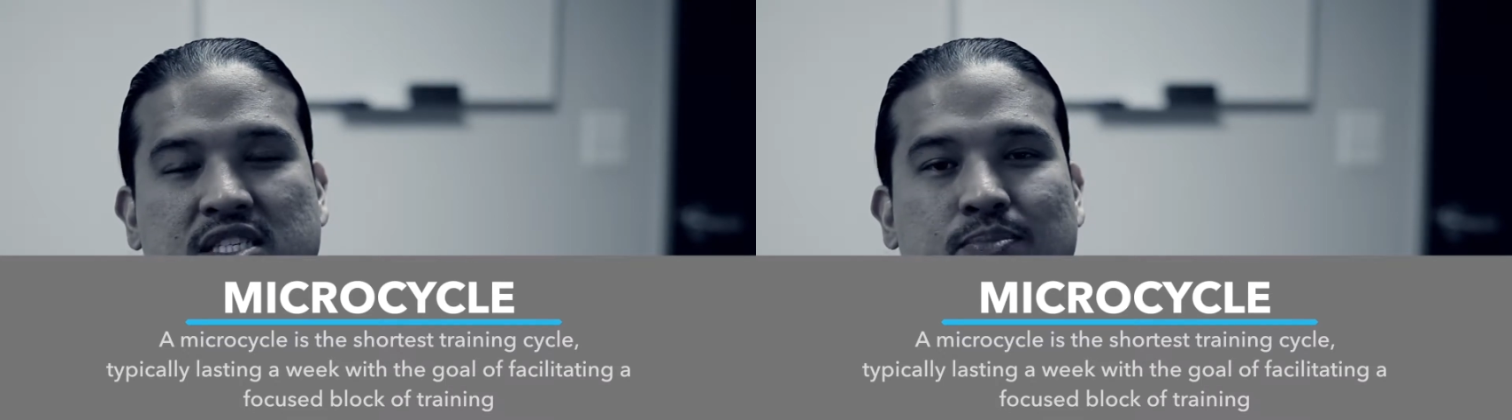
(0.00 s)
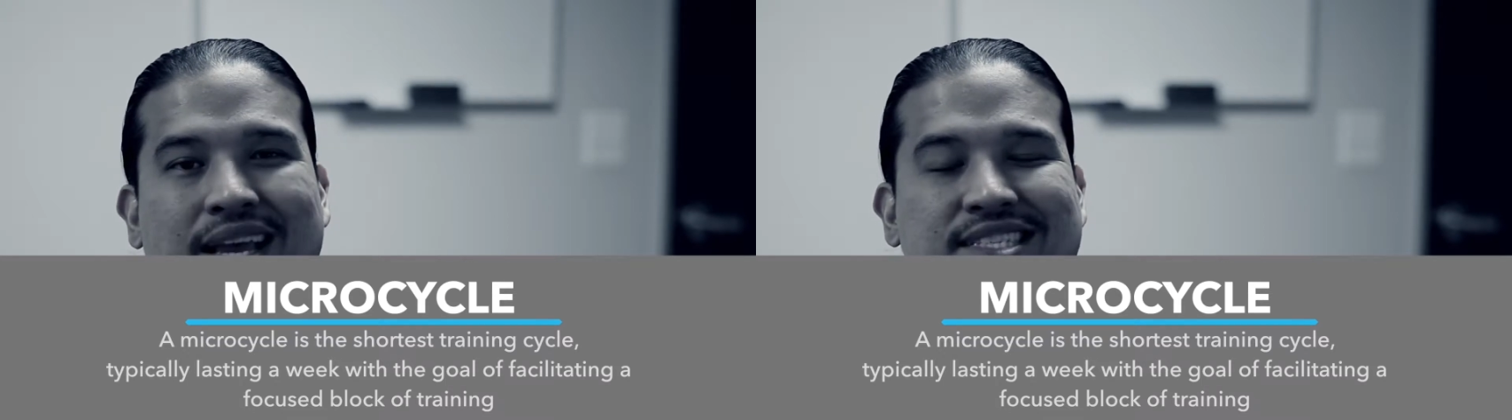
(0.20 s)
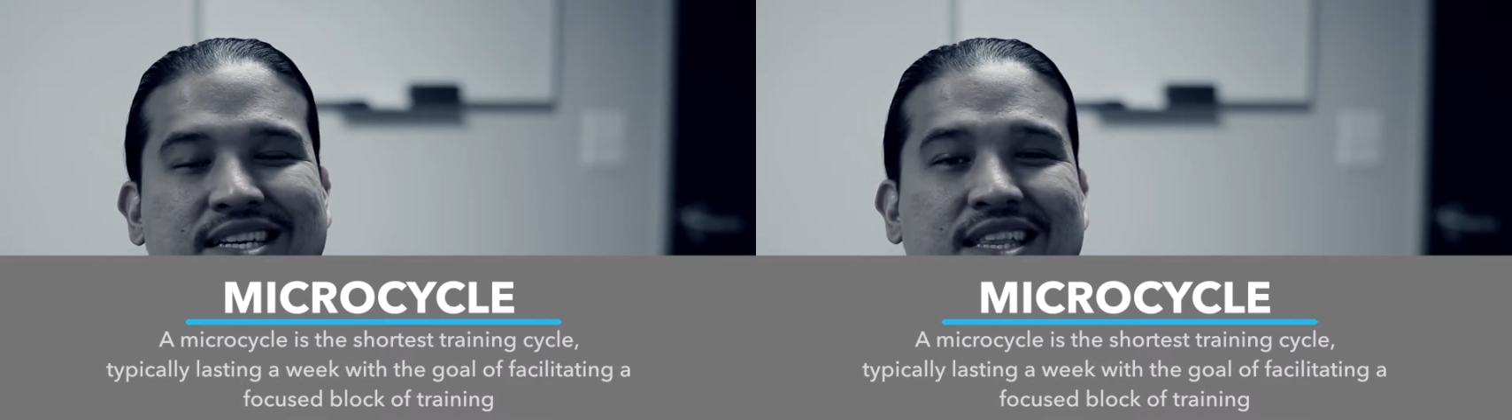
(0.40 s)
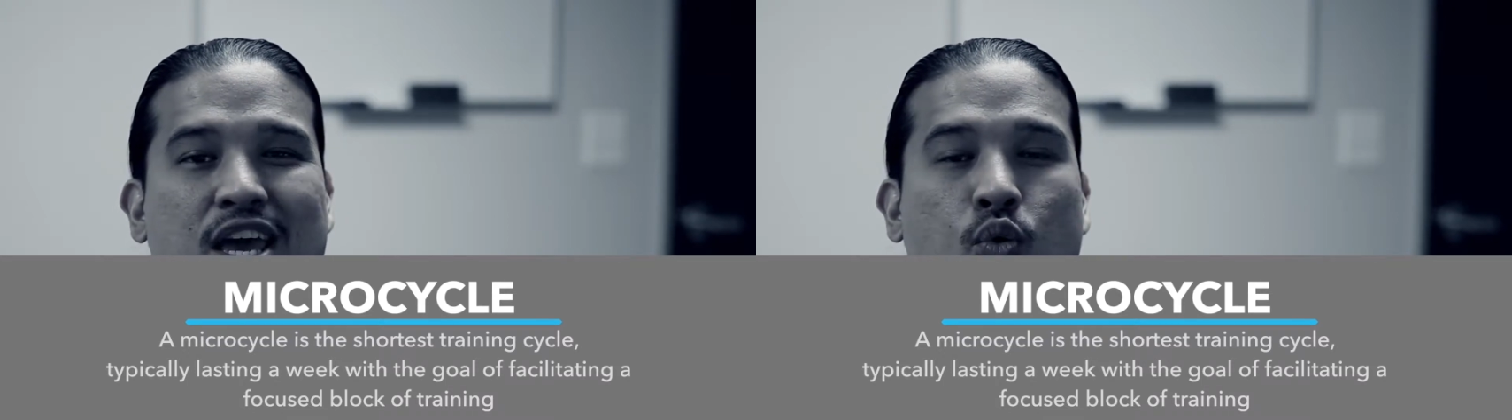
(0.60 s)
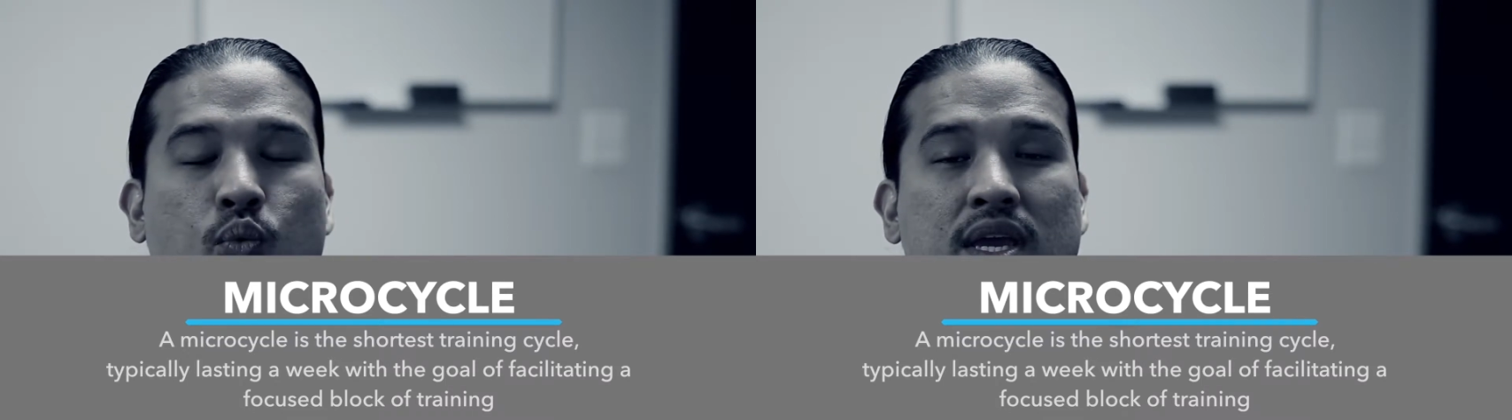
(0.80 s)
basically
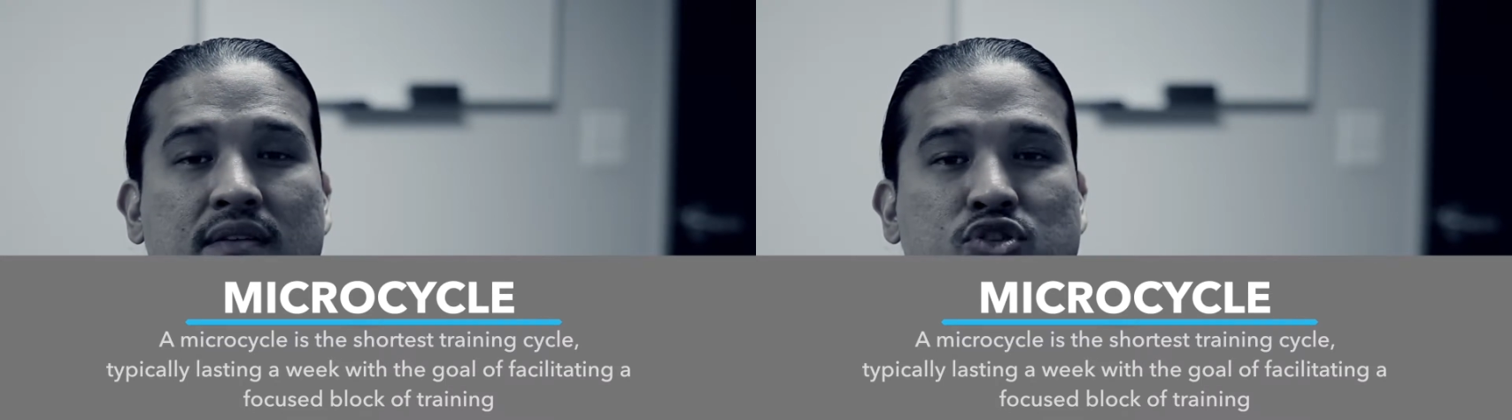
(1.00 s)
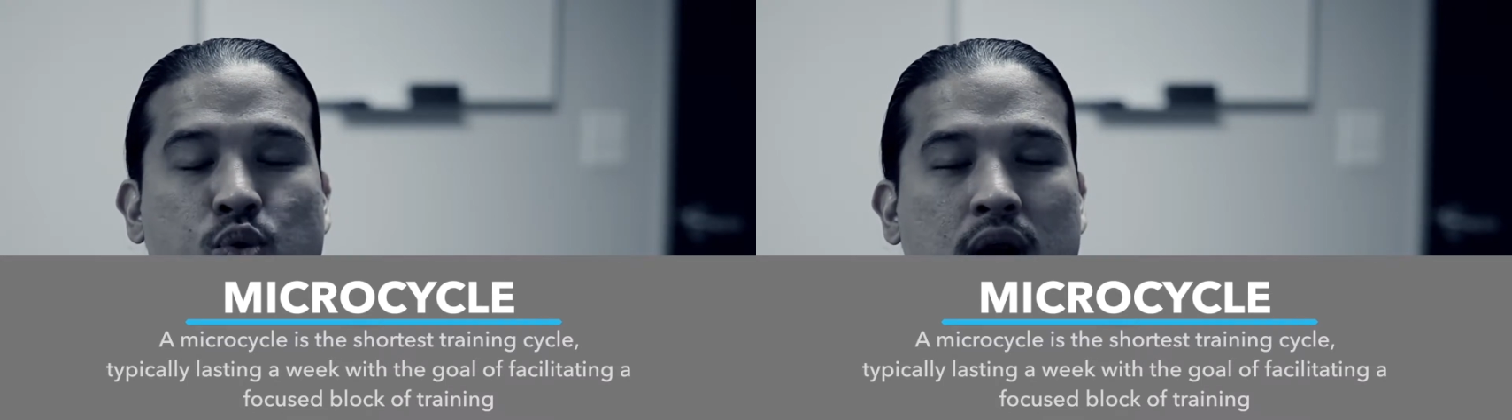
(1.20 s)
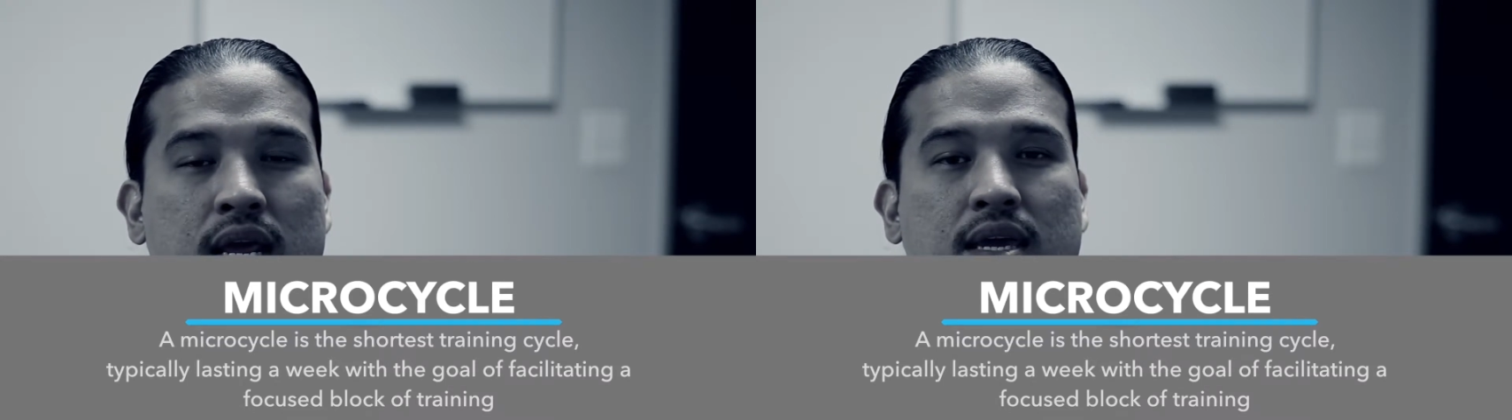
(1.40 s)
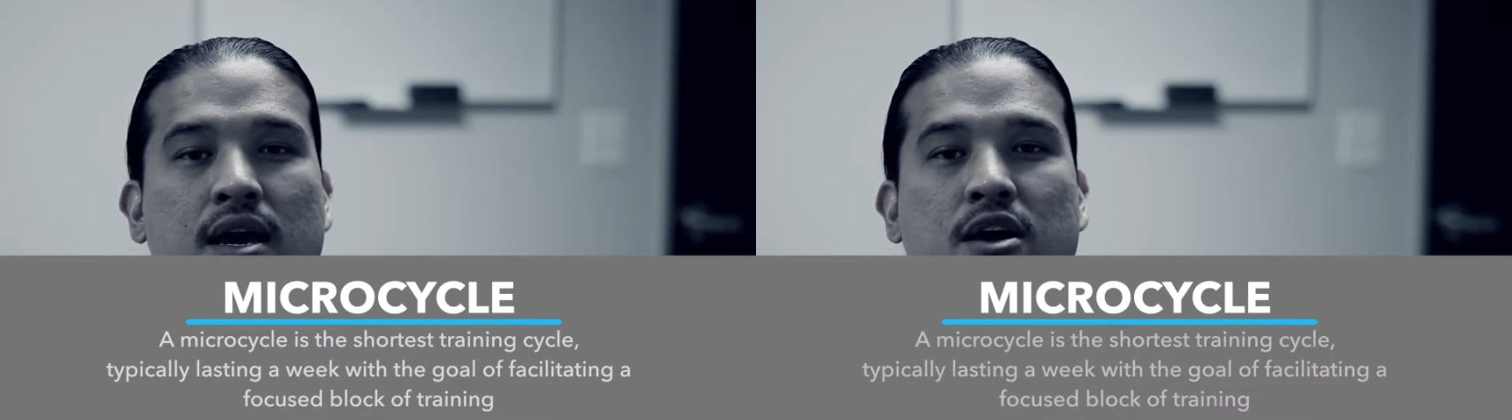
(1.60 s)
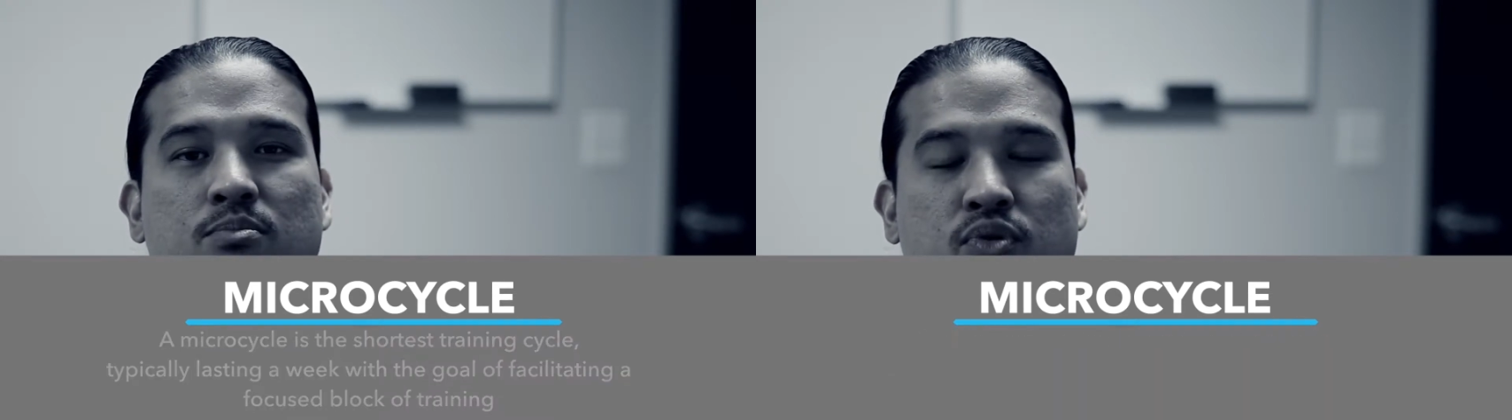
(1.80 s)
a week of training
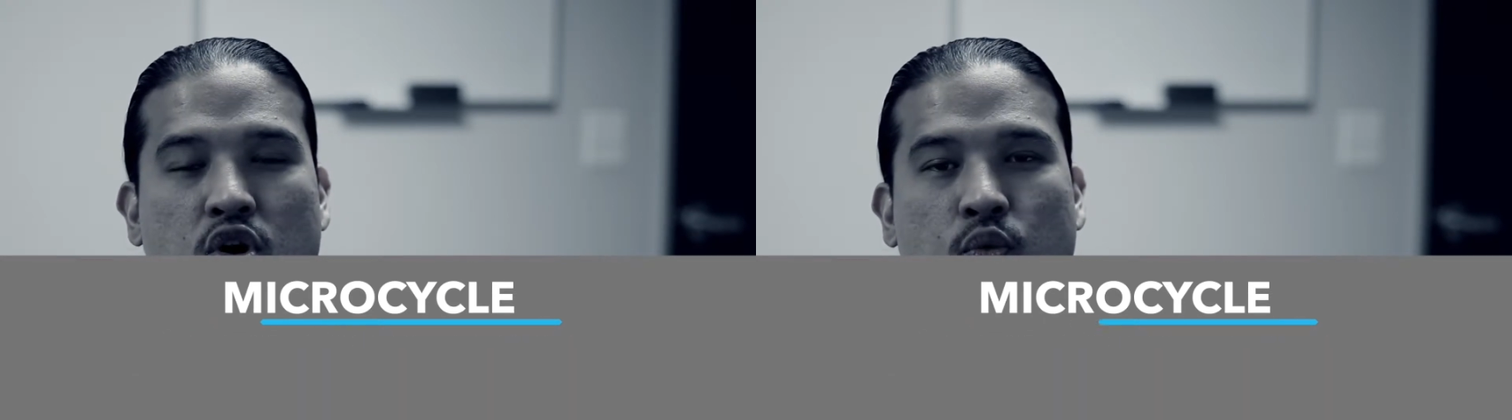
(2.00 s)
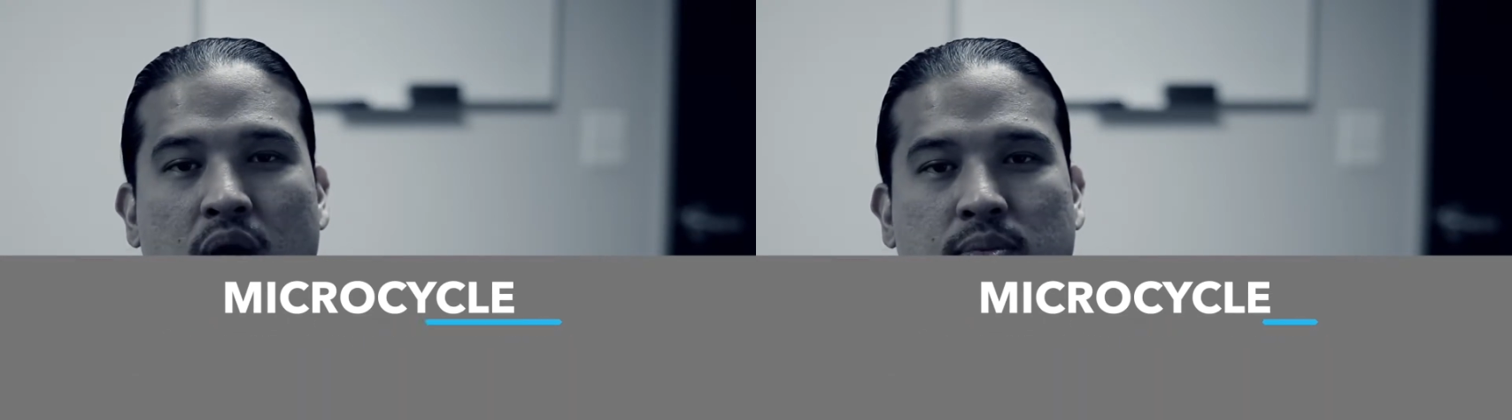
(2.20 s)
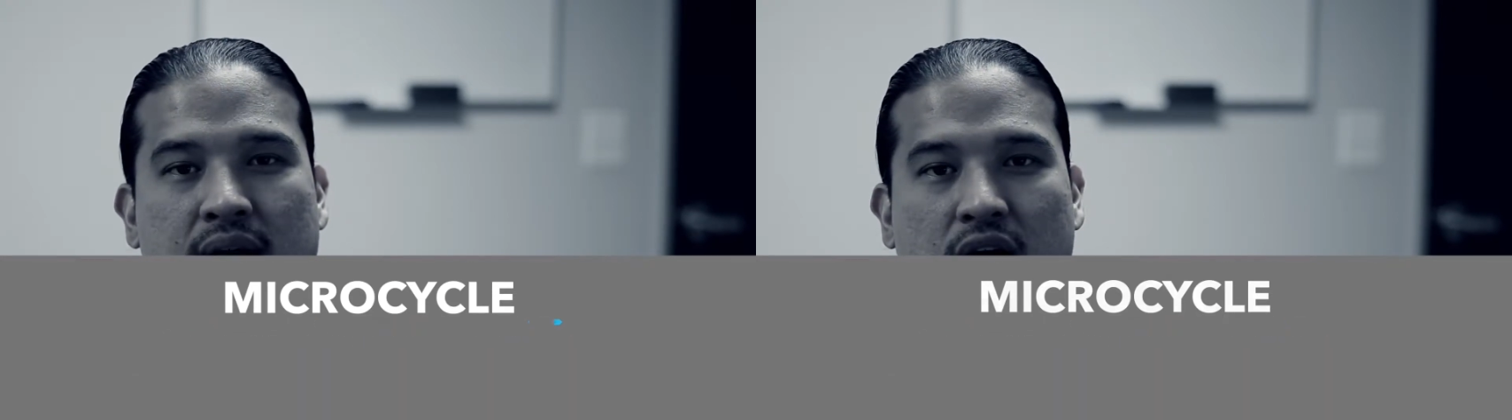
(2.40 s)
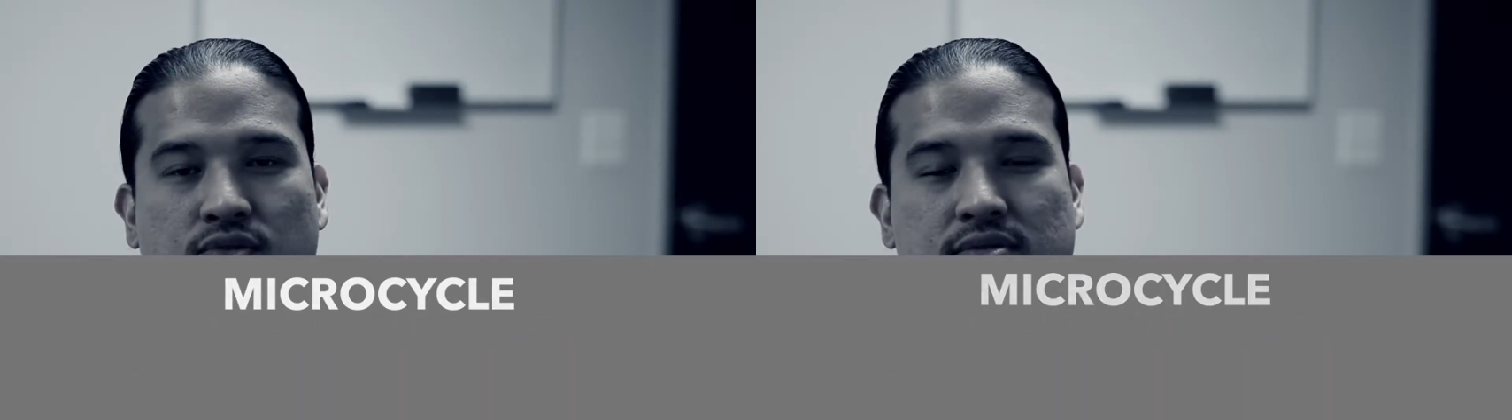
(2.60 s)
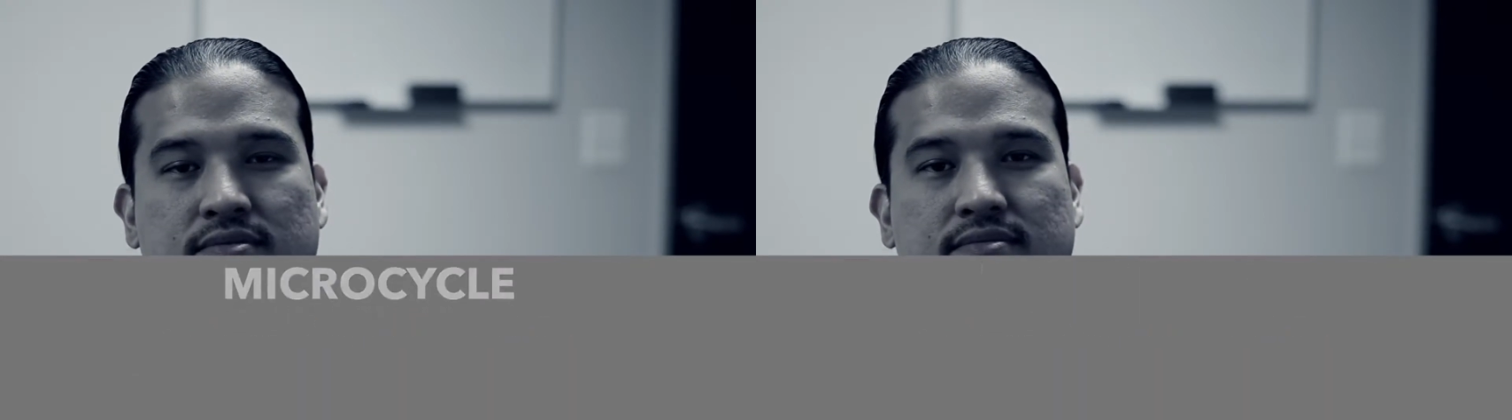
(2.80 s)
programmed out.